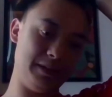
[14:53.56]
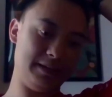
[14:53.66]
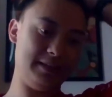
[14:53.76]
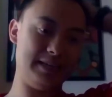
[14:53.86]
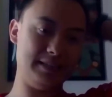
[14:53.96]

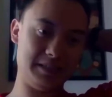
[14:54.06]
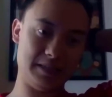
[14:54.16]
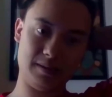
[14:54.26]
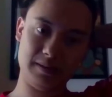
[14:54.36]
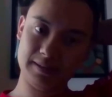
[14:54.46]
like that.
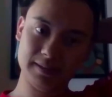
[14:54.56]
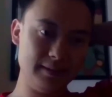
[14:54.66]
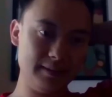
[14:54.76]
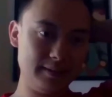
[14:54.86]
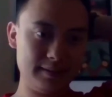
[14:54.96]
So
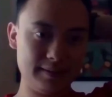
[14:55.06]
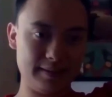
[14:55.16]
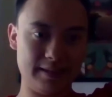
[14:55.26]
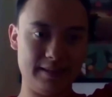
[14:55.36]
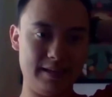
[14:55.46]

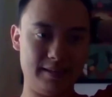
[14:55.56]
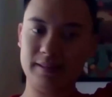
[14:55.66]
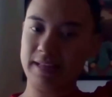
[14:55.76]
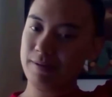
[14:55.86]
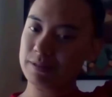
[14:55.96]
yeah,
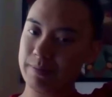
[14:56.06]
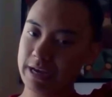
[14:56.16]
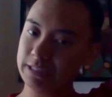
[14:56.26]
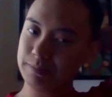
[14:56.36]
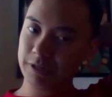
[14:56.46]
that was
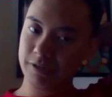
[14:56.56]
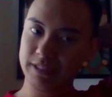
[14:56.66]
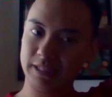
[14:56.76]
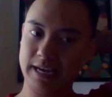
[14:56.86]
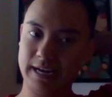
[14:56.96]
my
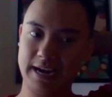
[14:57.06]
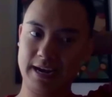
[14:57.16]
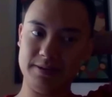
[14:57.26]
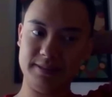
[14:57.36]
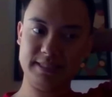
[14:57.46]
experience in that
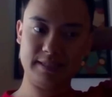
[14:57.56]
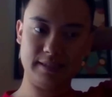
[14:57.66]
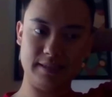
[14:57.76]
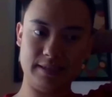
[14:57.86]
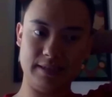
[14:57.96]
house,
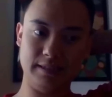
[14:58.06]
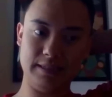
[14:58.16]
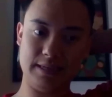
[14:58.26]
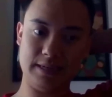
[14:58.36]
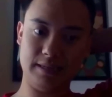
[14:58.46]
and
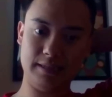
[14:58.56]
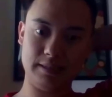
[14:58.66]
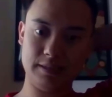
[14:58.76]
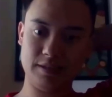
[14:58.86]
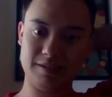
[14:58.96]

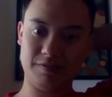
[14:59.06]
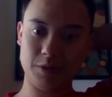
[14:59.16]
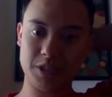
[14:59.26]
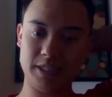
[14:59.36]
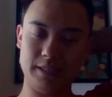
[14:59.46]

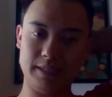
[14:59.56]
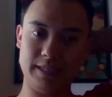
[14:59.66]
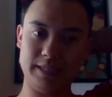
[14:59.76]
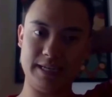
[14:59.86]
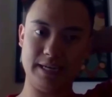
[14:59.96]

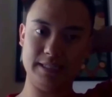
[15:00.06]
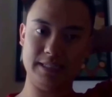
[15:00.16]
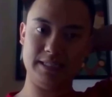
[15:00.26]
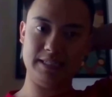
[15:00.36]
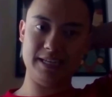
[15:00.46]
fortunately, it kind of
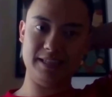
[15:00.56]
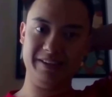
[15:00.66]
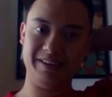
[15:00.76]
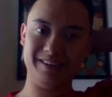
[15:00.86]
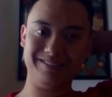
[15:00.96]
just stayed there